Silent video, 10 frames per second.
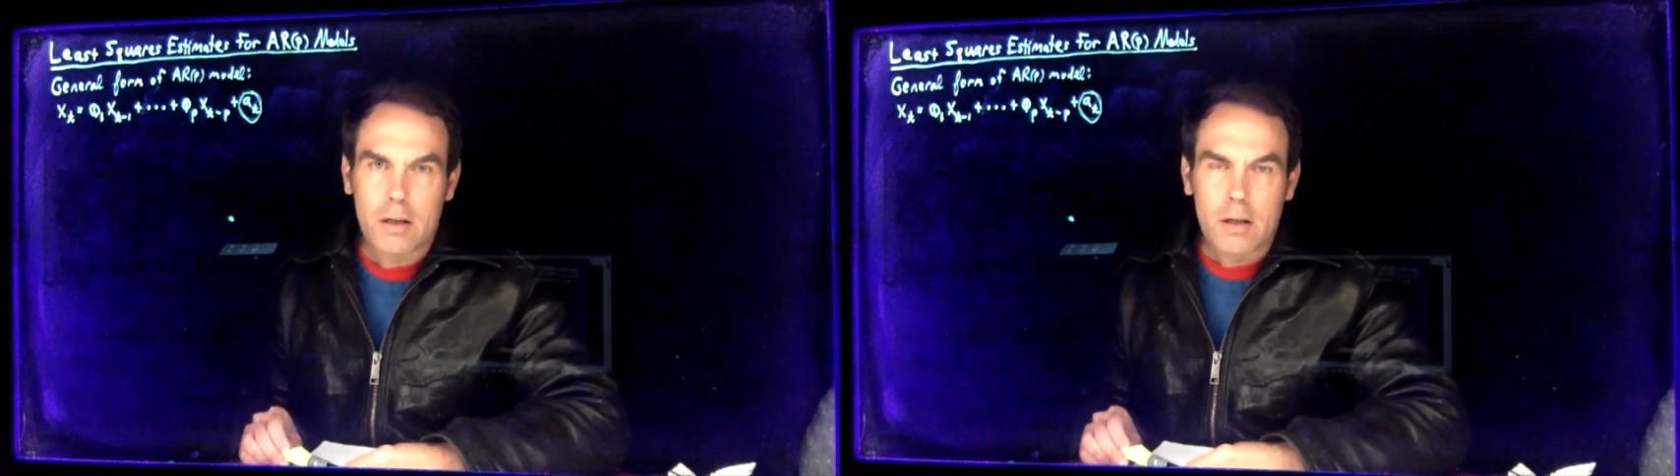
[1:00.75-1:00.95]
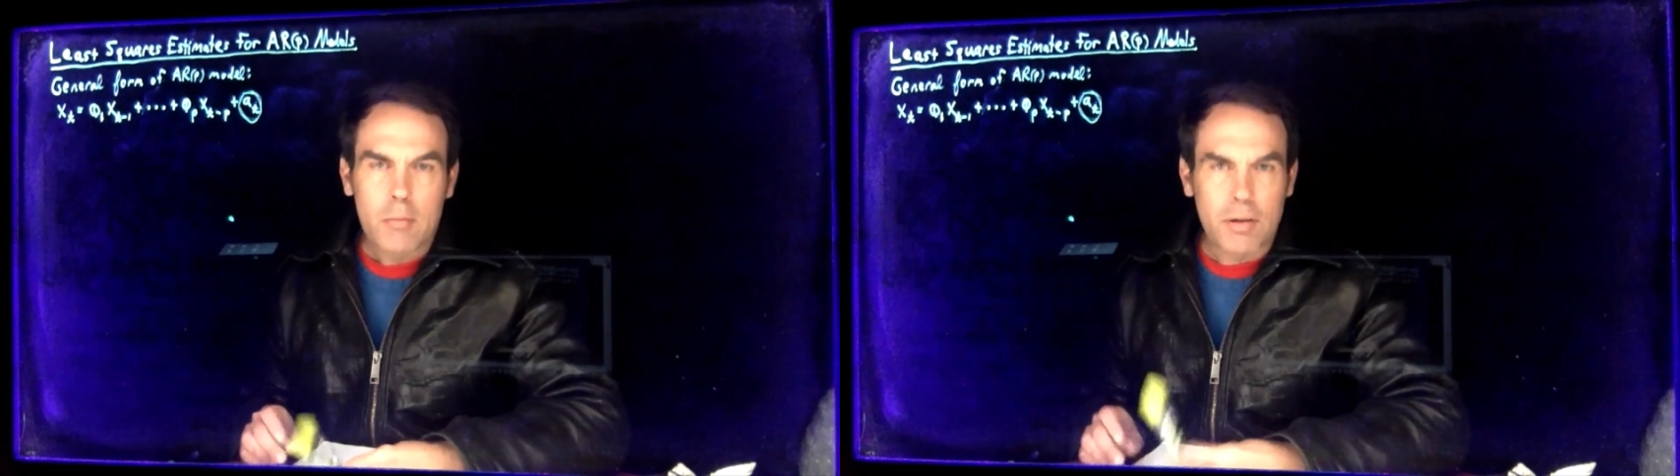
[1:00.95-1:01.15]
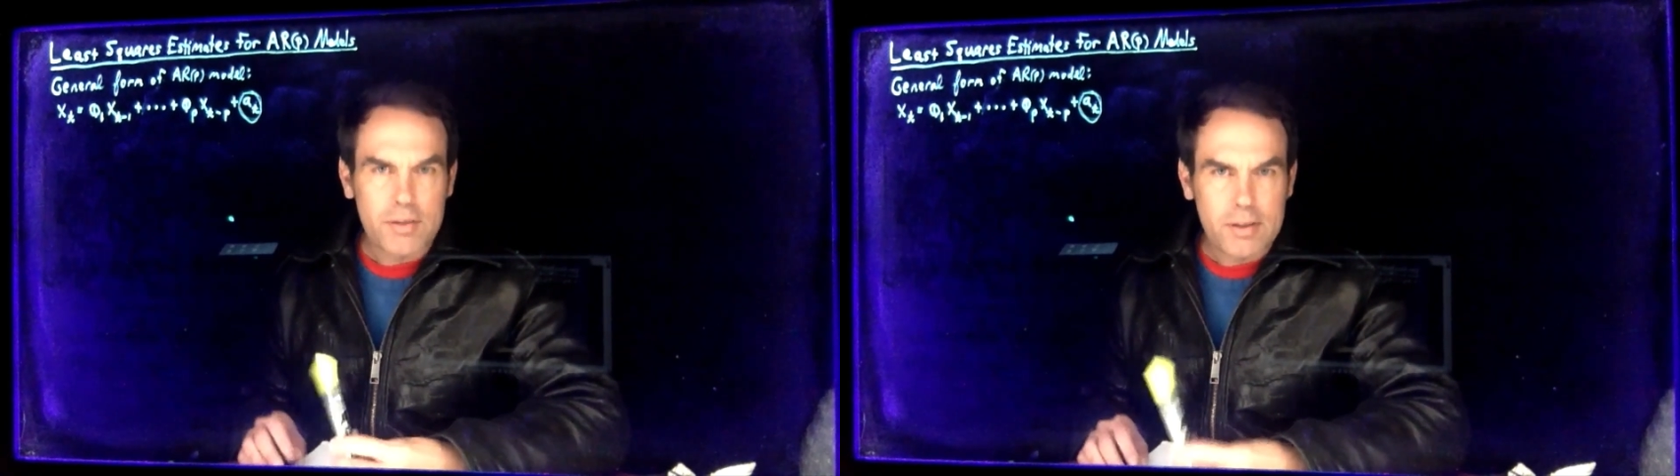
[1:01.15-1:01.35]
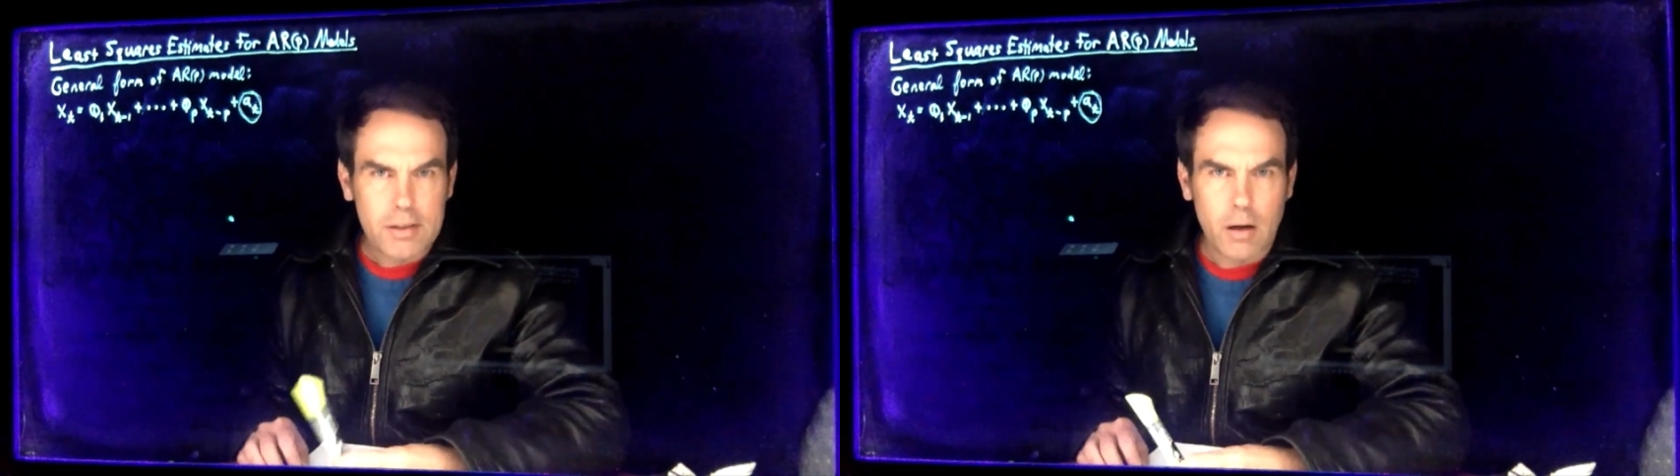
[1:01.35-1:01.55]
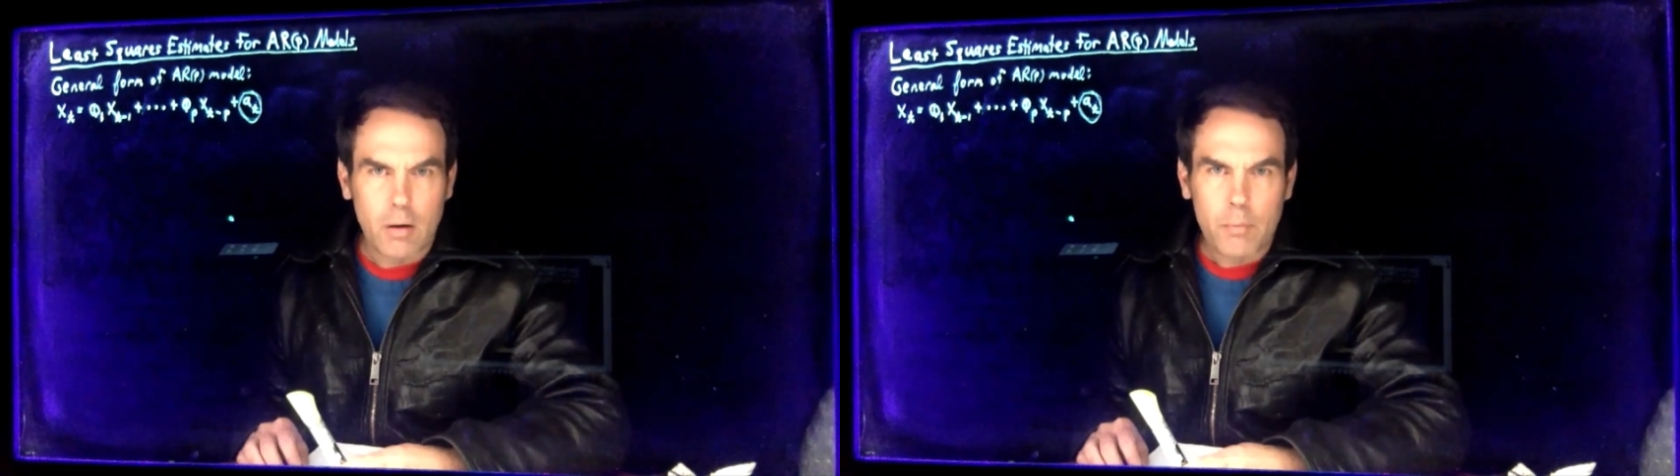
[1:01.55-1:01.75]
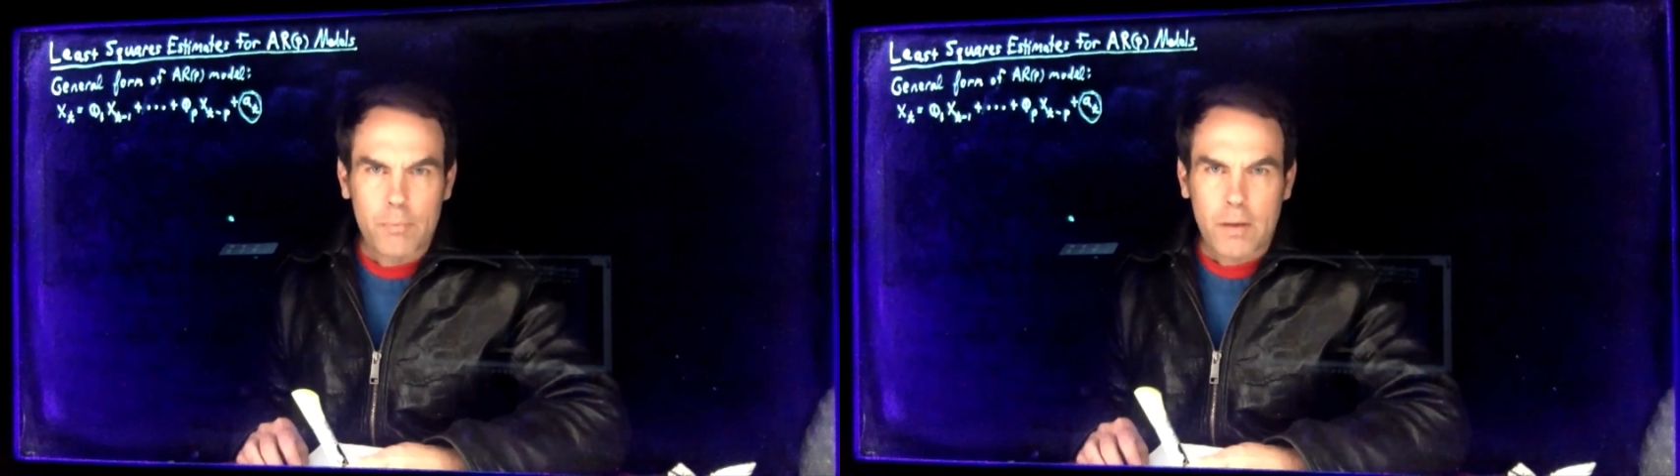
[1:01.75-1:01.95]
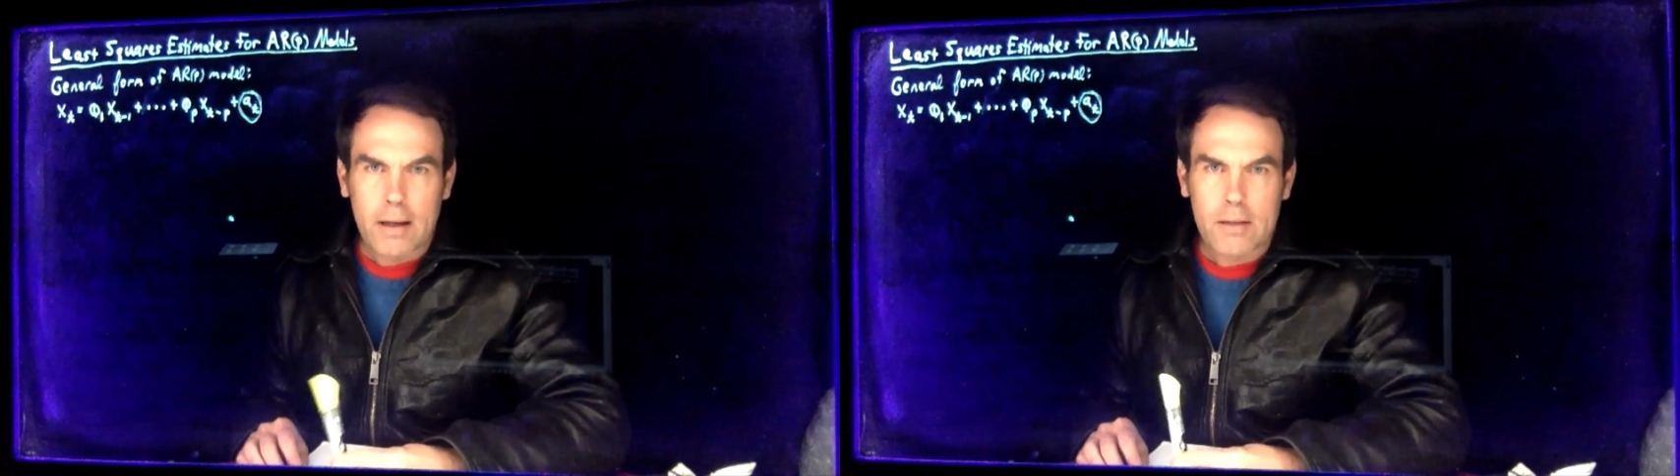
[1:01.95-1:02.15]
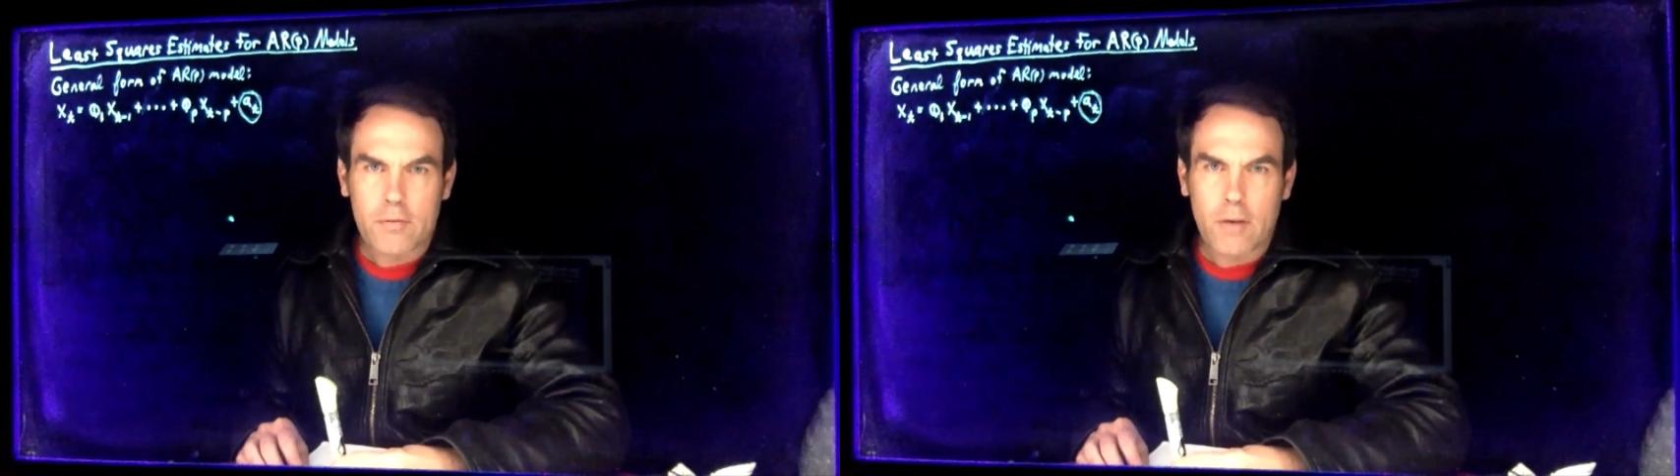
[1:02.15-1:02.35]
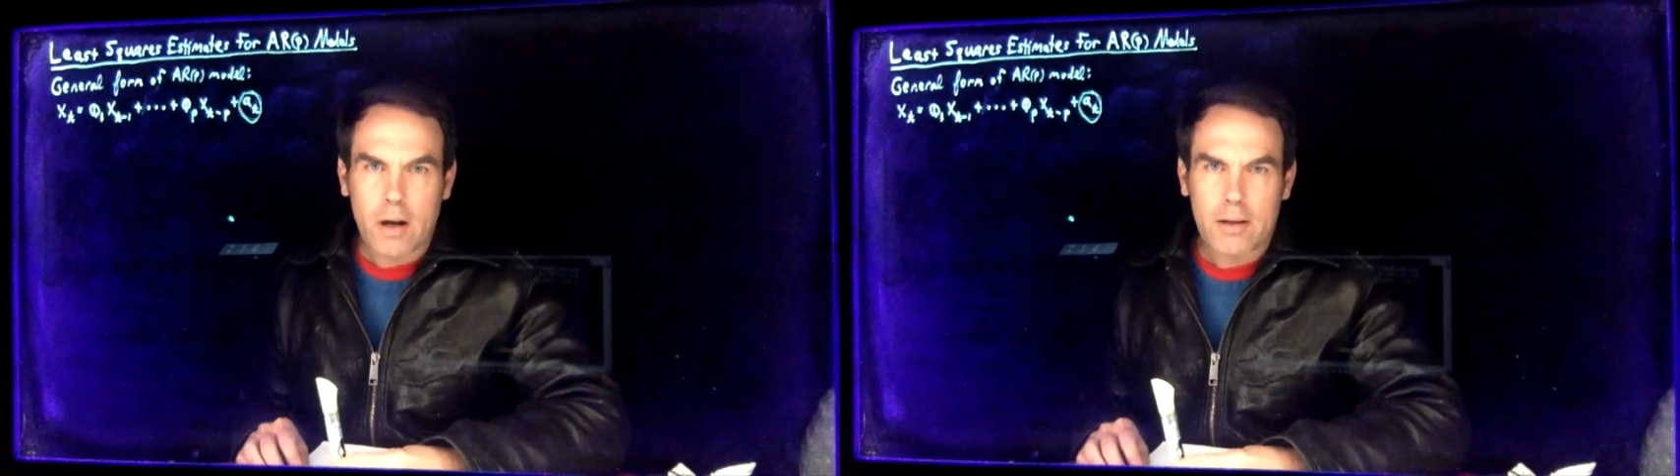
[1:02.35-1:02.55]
But still, it's very